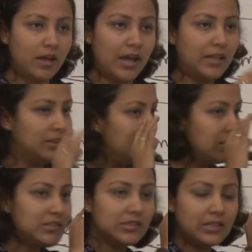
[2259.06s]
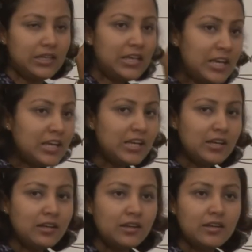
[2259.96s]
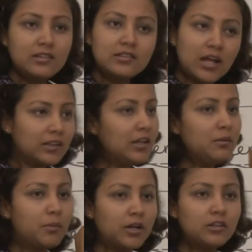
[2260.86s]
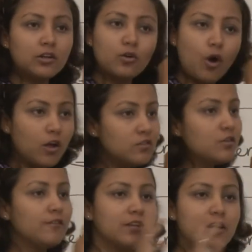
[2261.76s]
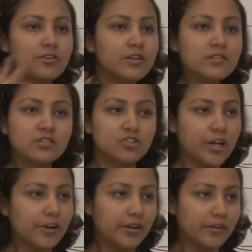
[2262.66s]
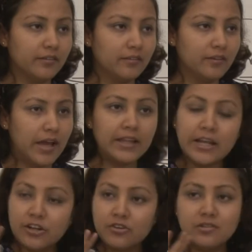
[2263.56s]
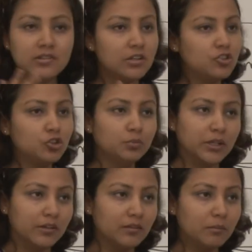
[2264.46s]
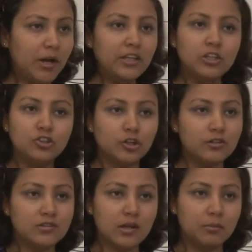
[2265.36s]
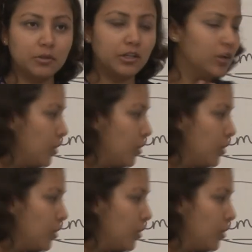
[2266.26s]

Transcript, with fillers: And this E is nothing but the cost of that risk sharing and that risk assuming by the insurance company.